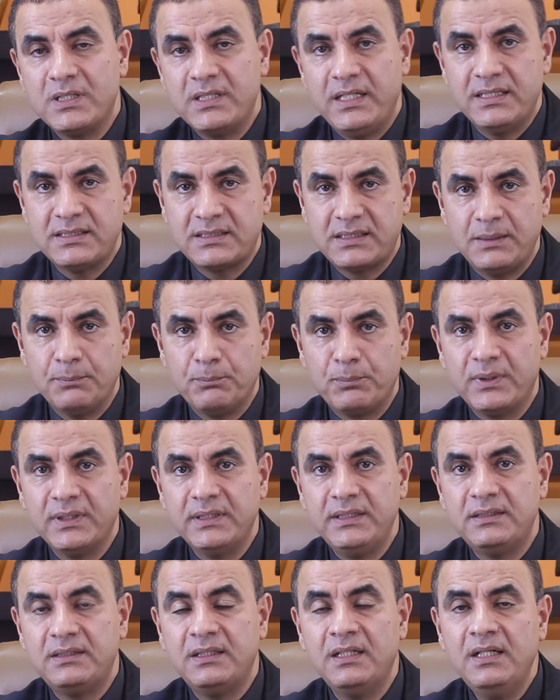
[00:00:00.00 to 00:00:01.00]
is
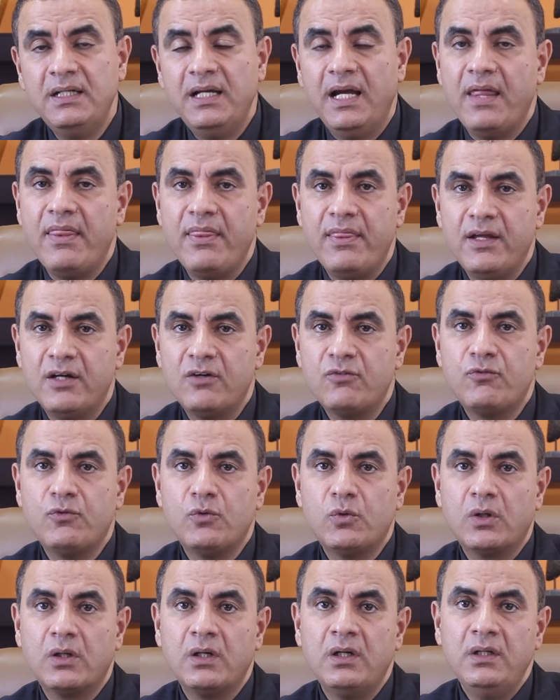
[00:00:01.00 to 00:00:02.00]
complete, and
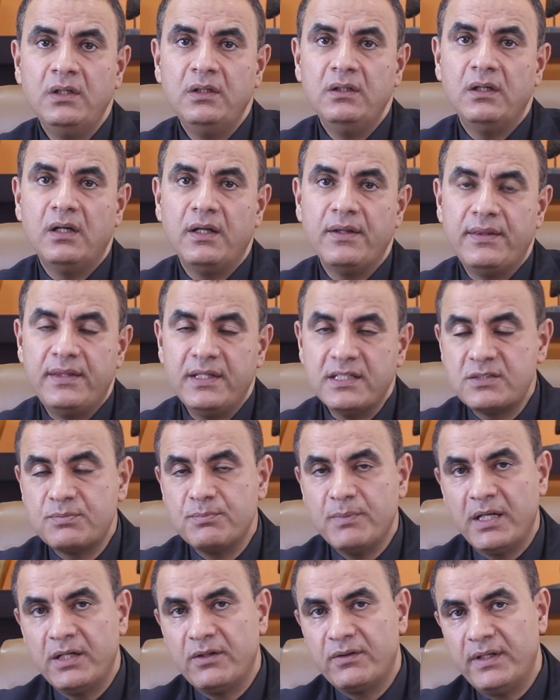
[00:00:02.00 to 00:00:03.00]
therefore this
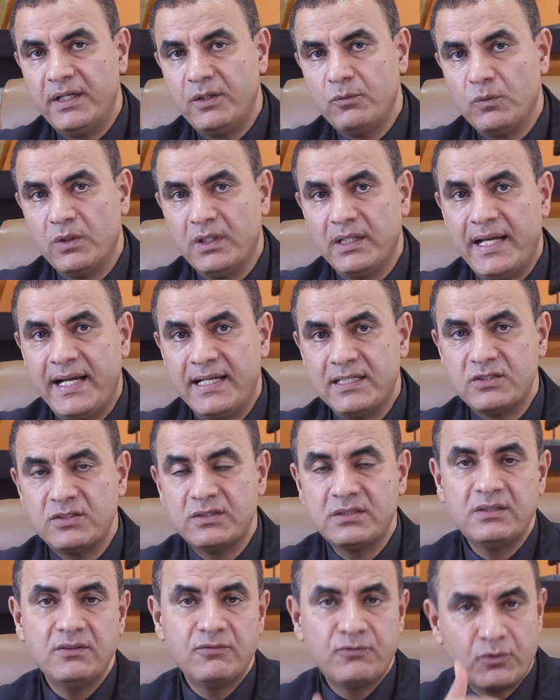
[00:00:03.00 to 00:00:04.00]
migraine will
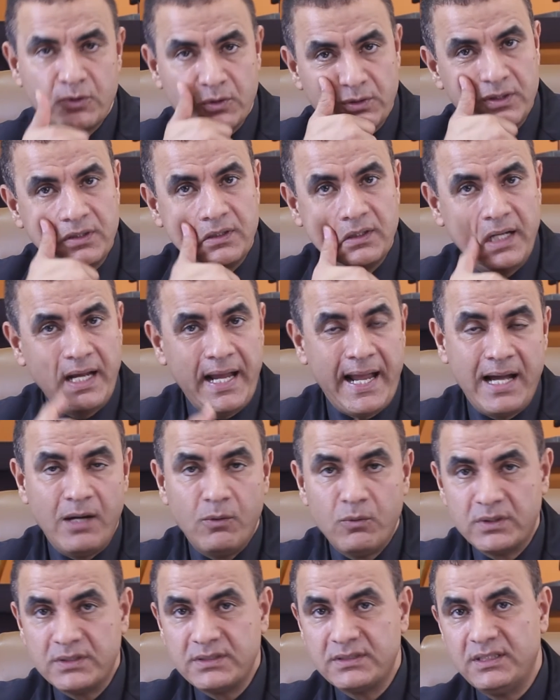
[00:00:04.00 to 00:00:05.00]
last for
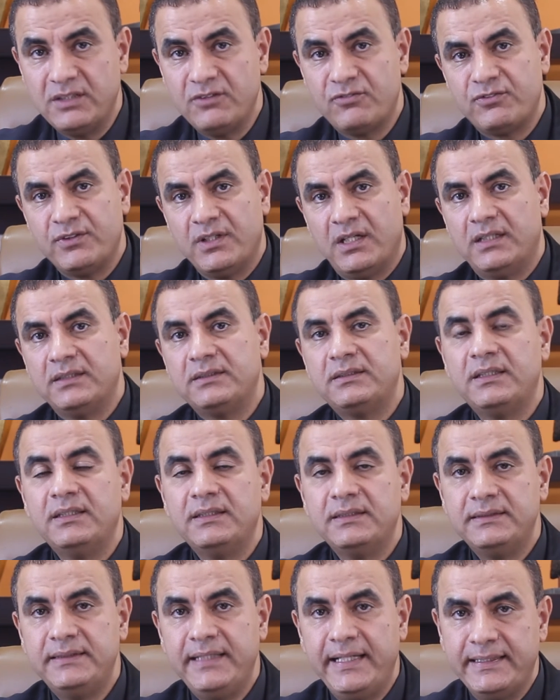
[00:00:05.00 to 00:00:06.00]
hours, if not
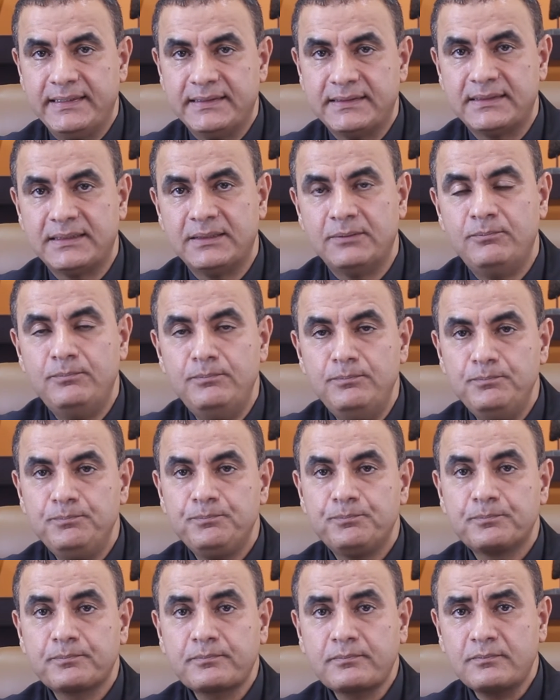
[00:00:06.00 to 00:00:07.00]
days.
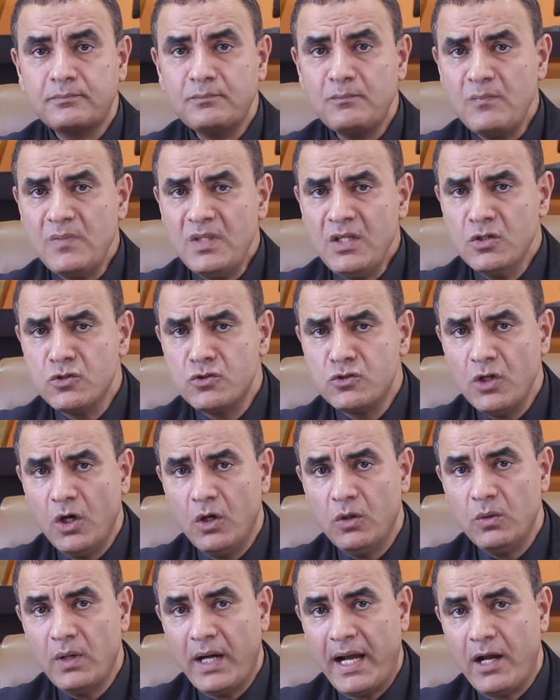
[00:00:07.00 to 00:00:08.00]

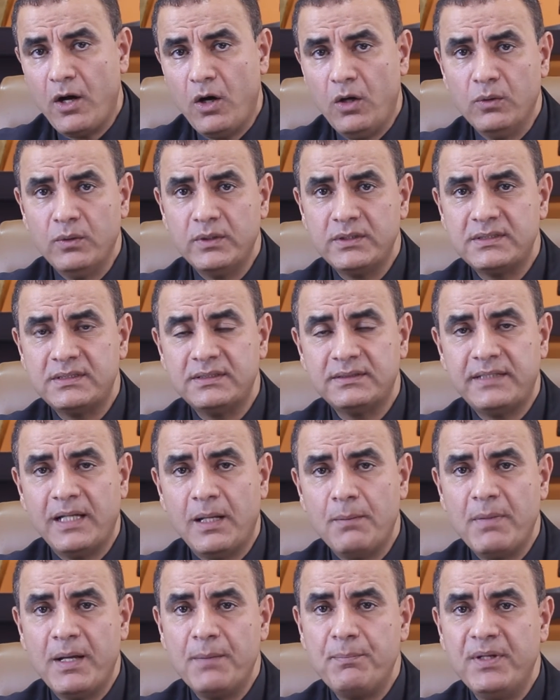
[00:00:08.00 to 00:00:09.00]
So I always
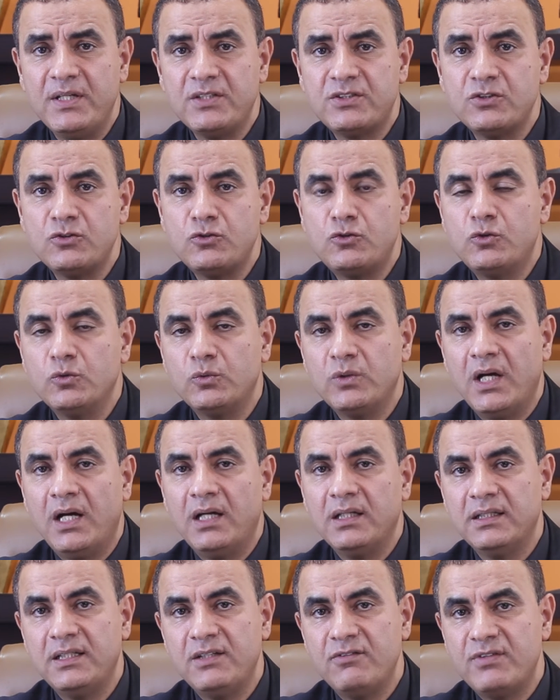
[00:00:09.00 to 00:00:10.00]
tell my patients, do
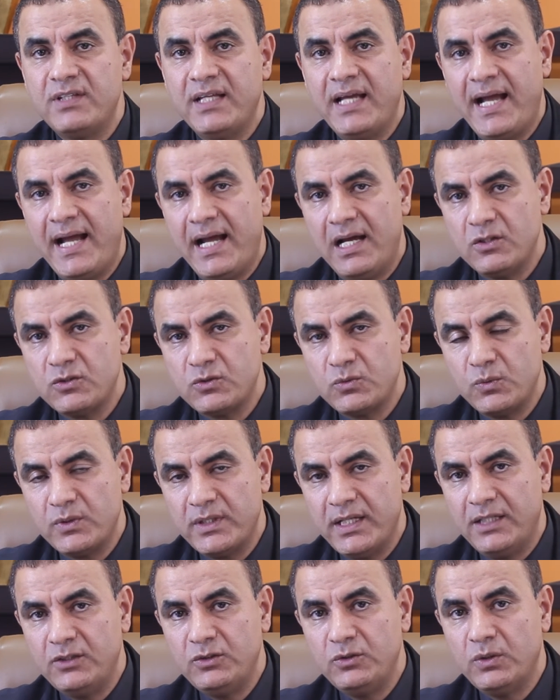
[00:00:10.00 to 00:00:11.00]
not leave the house
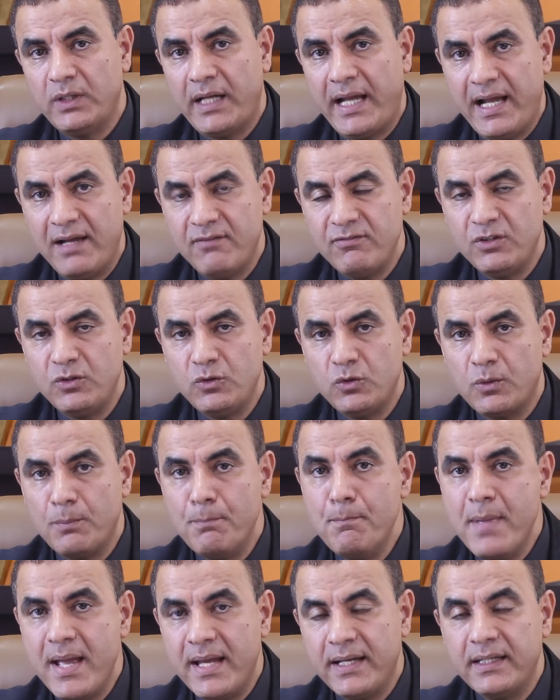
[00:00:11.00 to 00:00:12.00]
without you having your
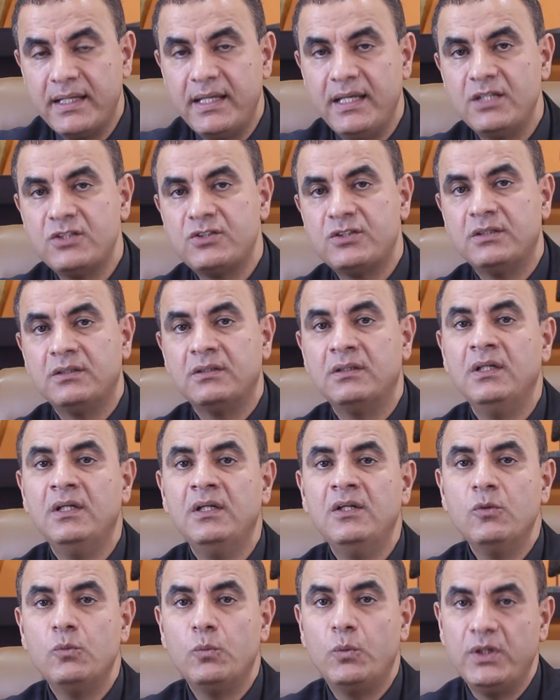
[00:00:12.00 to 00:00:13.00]
medication
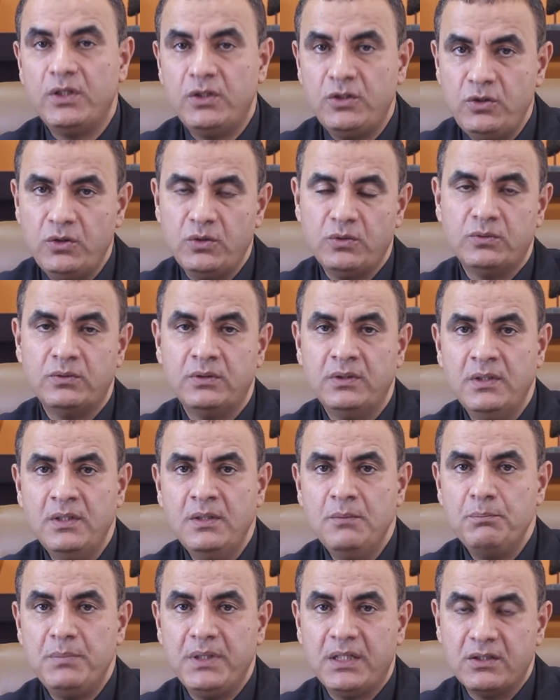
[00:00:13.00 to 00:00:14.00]
with you,
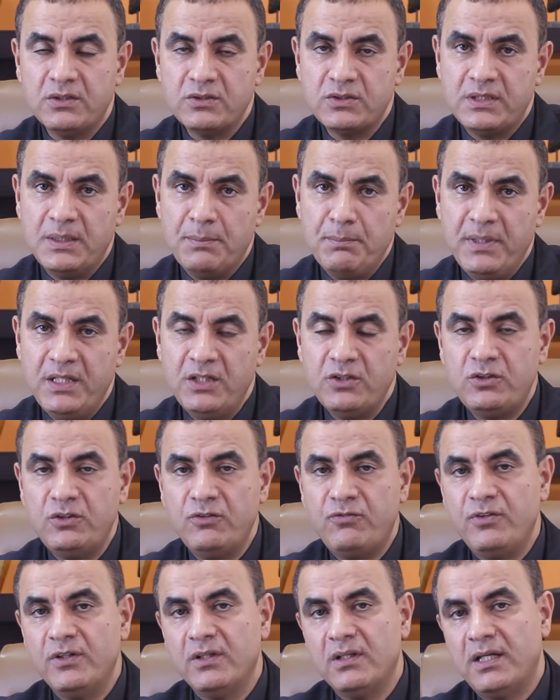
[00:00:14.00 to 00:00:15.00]
because the minute
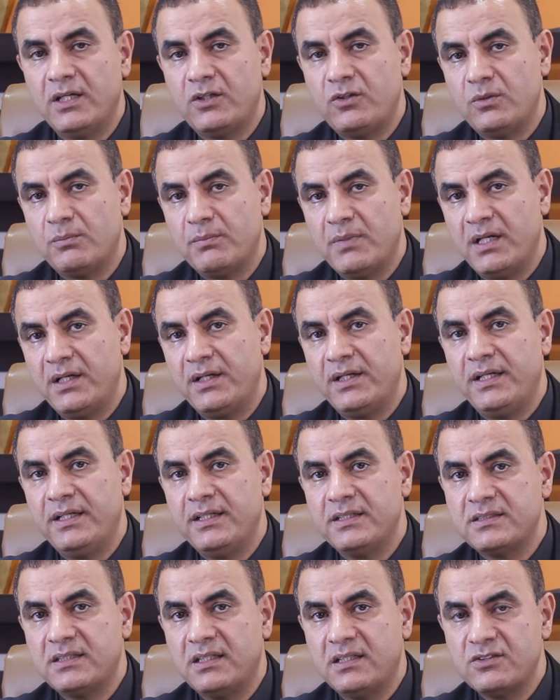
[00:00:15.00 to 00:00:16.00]
you feel like your
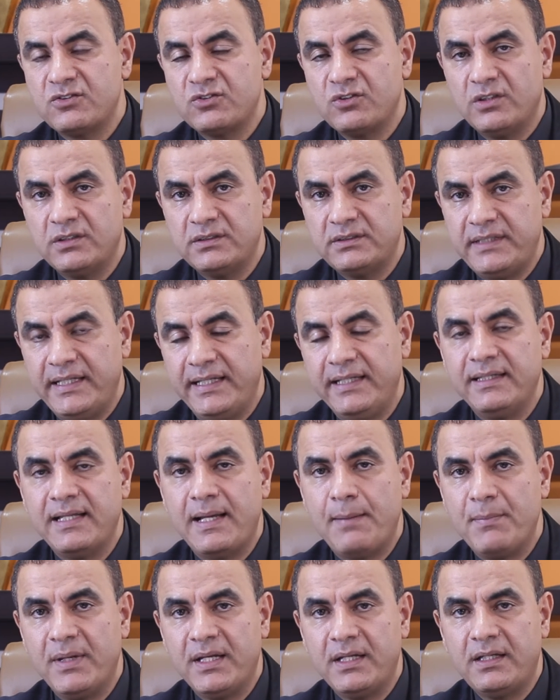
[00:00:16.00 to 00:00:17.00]
migraine is going to start, take
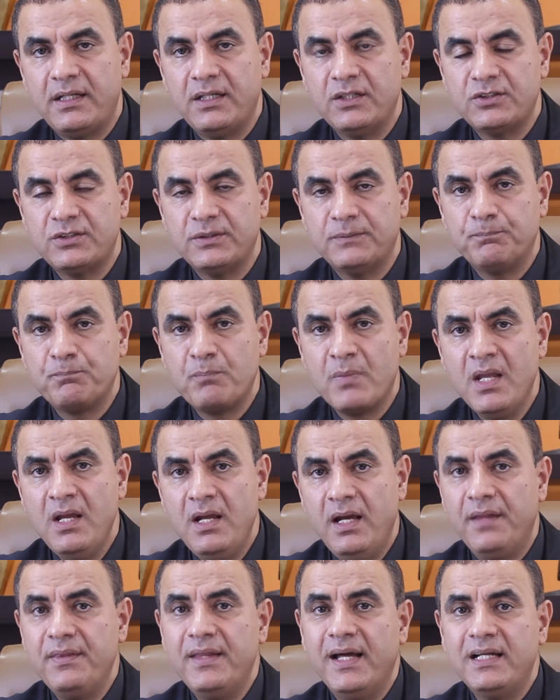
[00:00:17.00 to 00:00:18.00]
that medication.
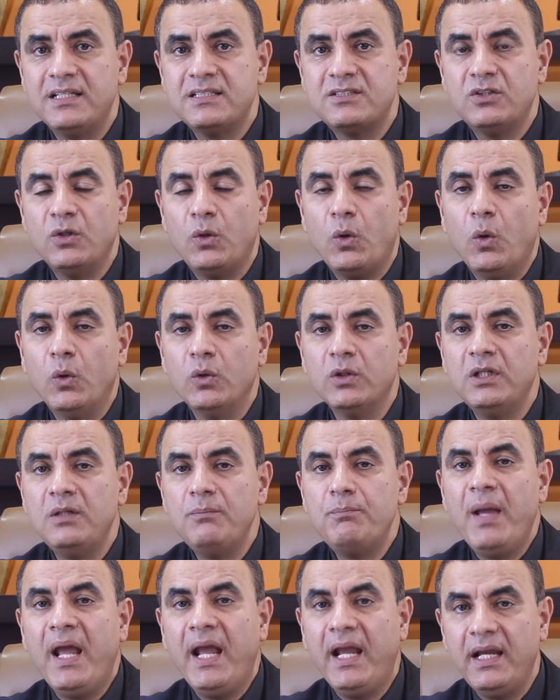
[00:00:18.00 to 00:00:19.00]
And that is the
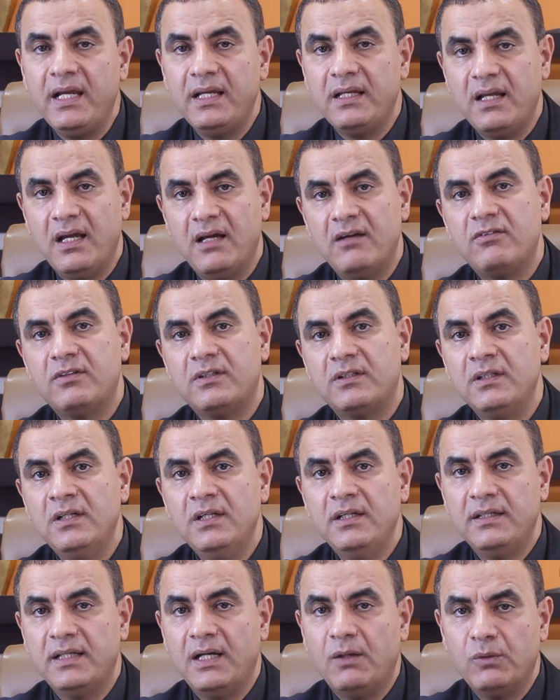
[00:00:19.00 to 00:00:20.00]
only pain ever
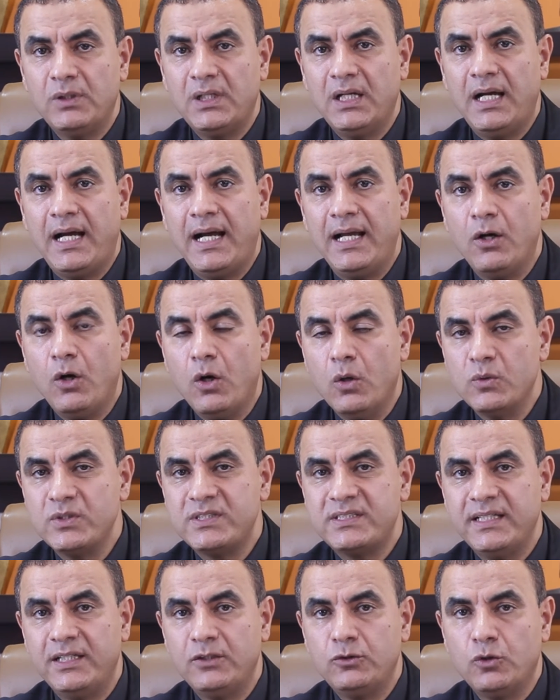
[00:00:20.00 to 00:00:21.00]
that I
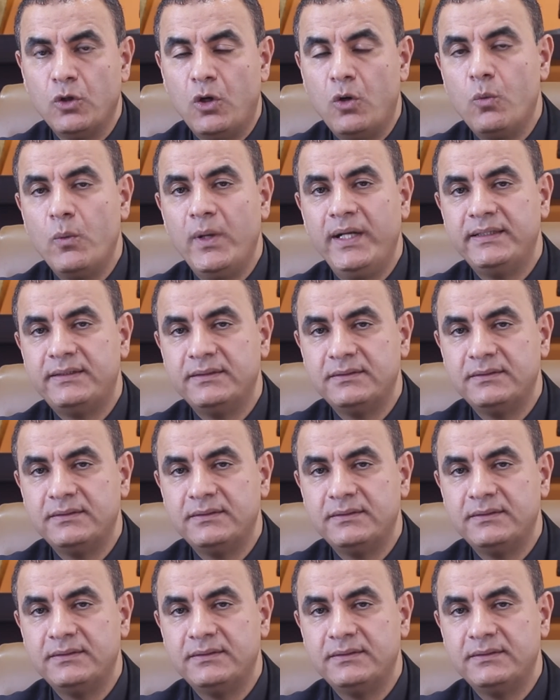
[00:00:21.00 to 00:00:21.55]
always say, don't wait